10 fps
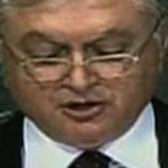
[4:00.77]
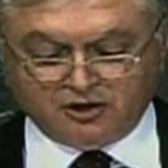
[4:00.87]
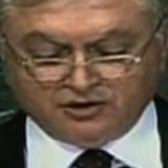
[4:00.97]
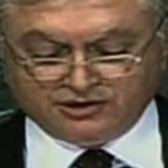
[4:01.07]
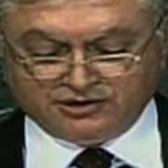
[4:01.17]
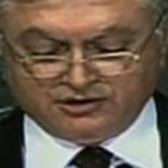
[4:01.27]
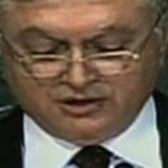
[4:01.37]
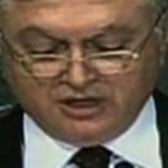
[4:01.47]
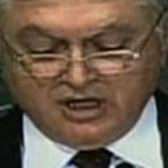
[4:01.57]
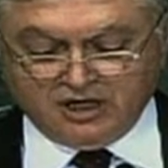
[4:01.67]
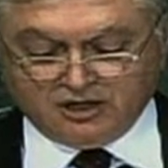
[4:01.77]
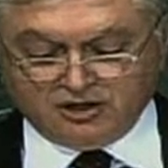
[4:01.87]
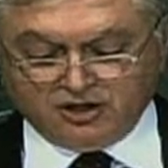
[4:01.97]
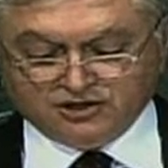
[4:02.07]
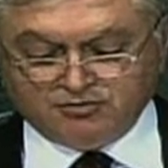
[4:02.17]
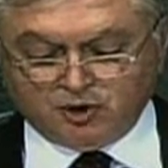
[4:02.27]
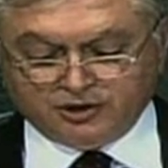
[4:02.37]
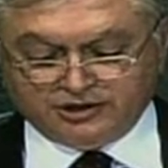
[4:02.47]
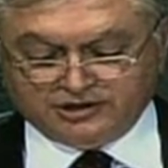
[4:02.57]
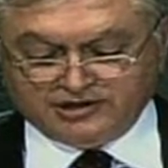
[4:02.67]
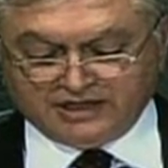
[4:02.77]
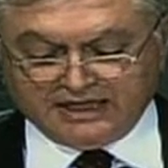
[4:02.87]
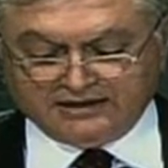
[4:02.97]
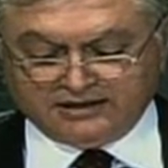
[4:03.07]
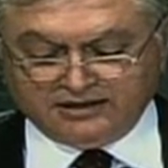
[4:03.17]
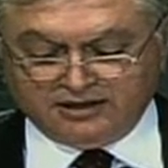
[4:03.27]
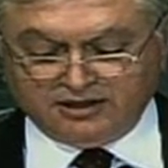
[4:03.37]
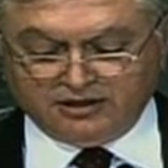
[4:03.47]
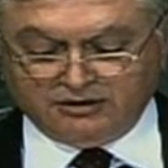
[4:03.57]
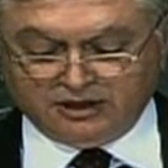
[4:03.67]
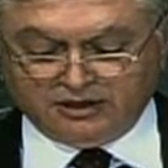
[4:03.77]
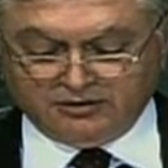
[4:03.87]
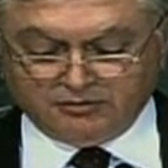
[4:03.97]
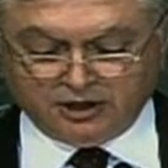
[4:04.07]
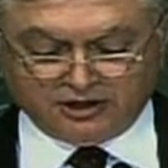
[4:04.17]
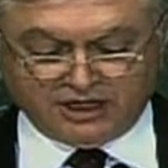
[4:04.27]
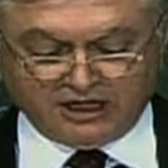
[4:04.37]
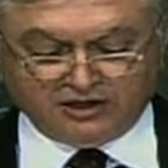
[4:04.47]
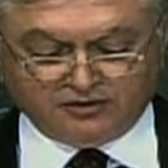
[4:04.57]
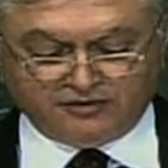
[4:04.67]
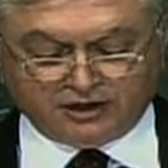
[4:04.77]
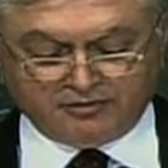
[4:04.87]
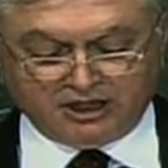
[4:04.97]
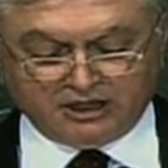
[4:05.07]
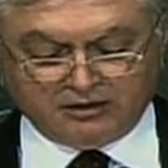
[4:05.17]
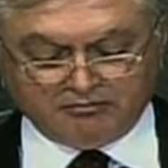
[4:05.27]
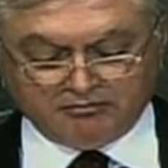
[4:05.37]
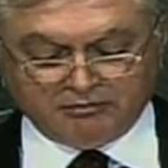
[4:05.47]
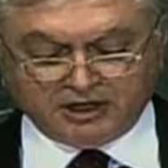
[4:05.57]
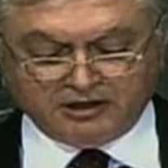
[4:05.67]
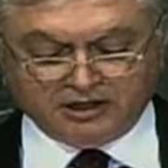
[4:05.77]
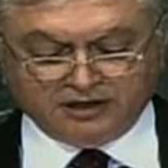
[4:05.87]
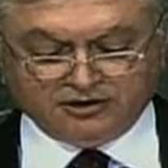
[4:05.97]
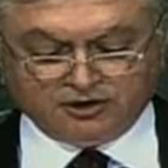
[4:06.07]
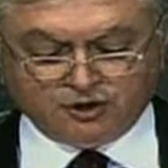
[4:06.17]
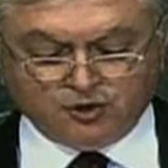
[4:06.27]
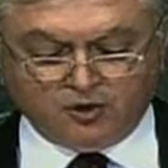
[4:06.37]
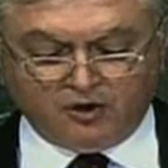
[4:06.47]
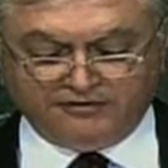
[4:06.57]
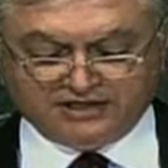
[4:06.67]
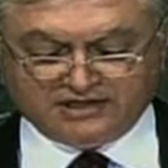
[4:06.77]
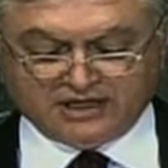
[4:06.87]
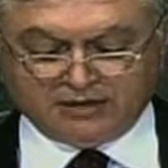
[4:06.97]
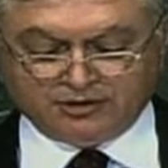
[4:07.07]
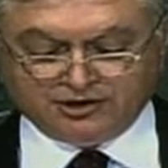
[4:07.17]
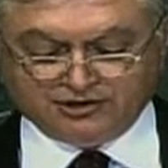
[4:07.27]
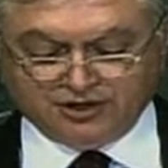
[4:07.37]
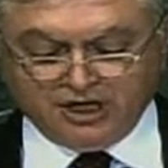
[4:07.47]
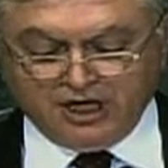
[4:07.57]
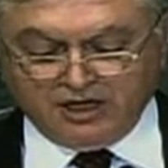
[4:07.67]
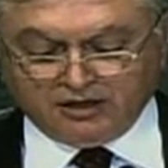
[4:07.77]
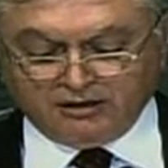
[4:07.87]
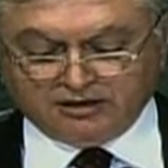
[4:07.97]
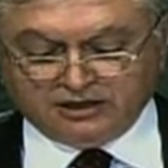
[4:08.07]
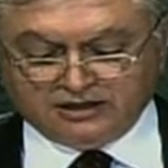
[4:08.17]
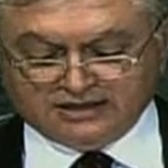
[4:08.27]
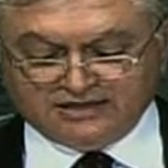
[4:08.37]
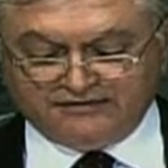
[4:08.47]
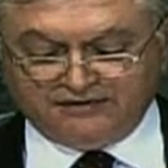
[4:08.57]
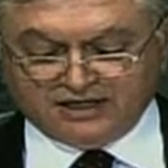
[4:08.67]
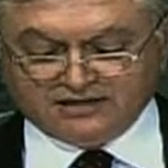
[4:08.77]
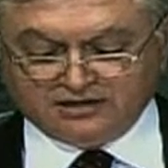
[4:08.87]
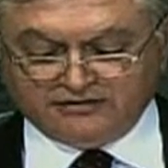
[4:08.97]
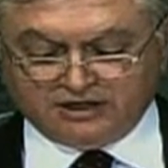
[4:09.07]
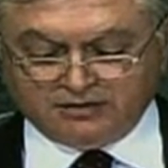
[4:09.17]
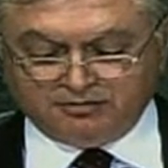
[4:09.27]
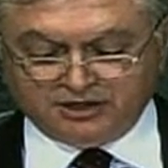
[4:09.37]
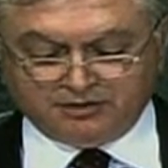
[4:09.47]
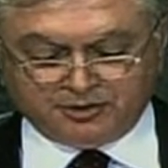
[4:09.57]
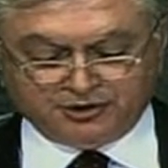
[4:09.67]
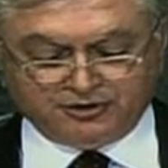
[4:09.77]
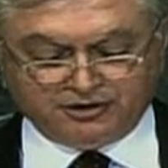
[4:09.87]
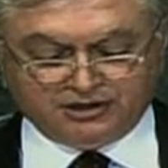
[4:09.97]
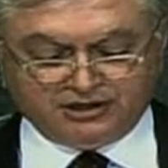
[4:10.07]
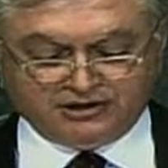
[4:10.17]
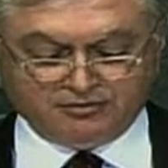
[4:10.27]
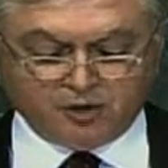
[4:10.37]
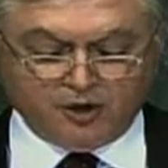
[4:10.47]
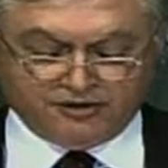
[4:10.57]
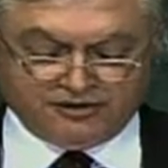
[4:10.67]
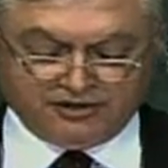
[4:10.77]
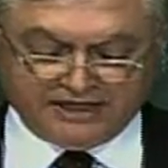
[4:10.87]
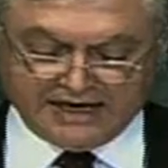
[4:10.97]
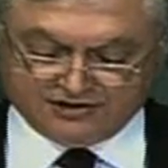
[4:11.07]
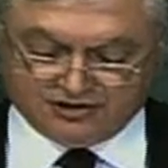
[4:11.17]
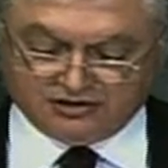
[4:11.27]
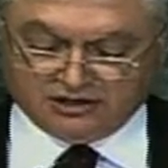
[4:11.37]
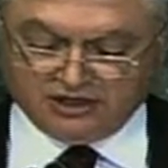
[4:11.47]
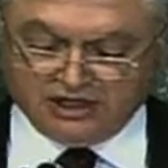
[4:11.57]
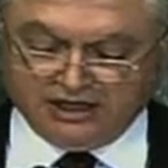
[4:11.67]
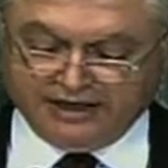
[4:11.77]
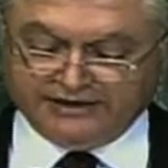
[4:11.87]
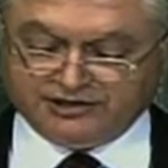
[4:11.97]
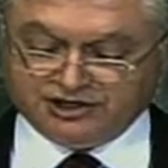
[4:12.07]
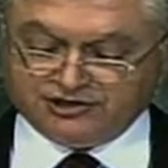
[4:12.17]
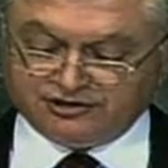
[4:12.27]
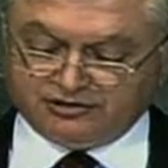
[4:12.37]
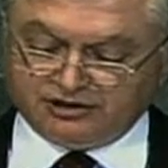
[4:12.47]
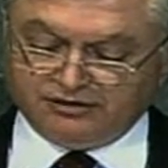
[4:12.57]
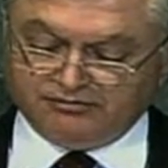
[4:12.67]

goals. Closed borders and continuing blockade of Armenia by two of its neighbors curtails the faster development opportunities both nationally and regionally.